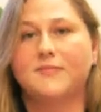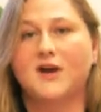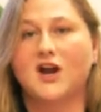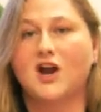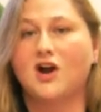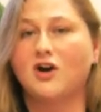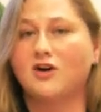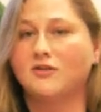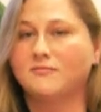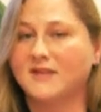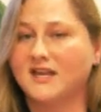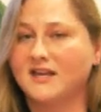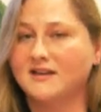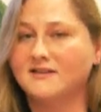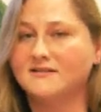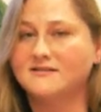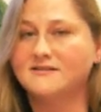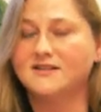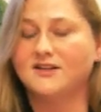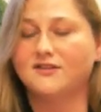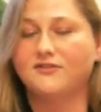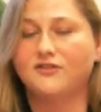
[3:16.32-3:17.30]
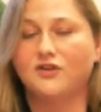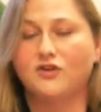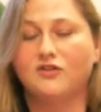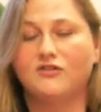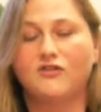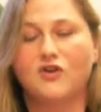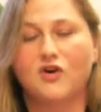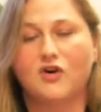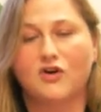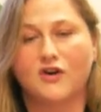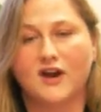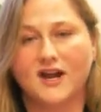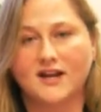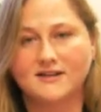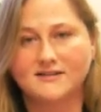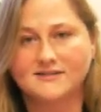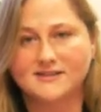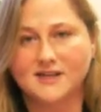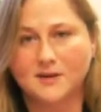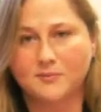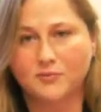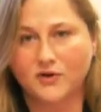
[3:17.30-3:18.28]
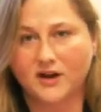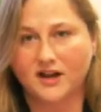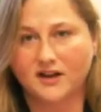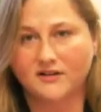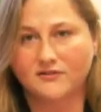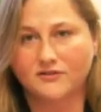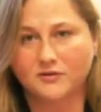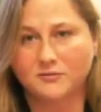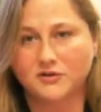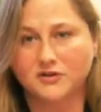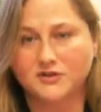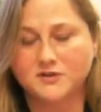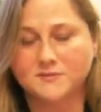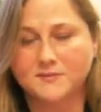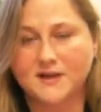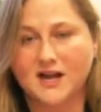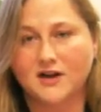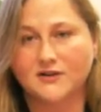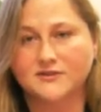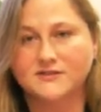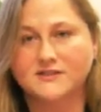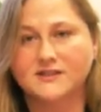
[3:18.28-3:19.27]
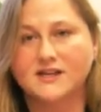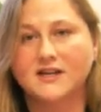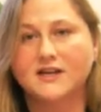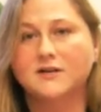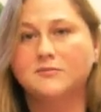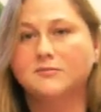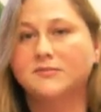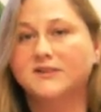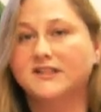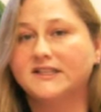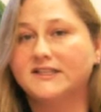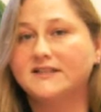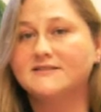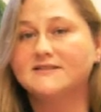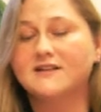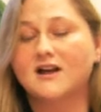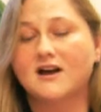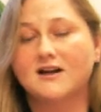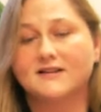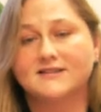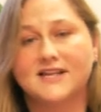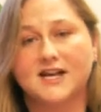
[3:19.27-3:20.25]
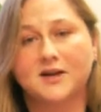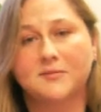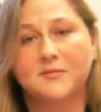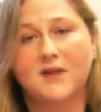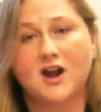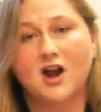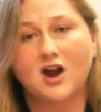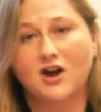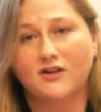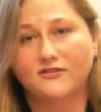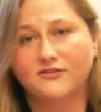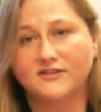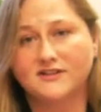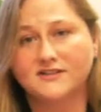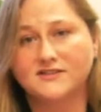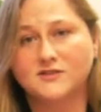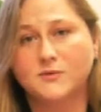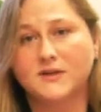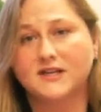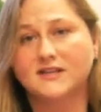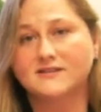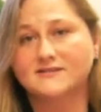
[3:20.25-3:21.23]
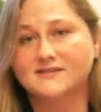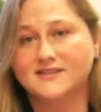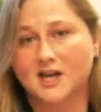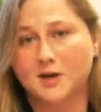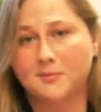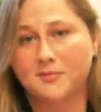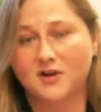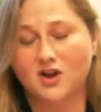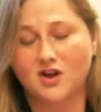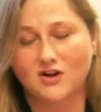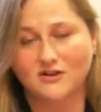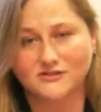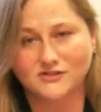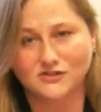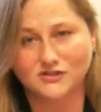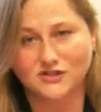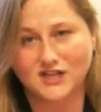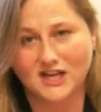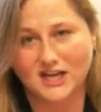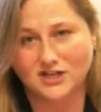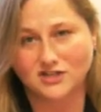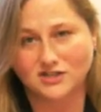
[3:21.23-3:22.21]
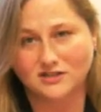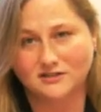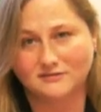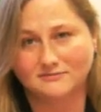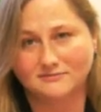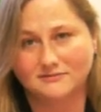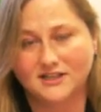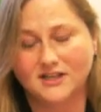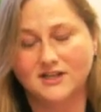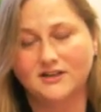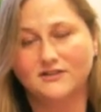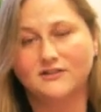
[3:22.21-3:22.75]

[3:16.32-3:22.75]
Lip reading: By all means, if you have already separated from your spouse, please contact my office so we can set up a consultation.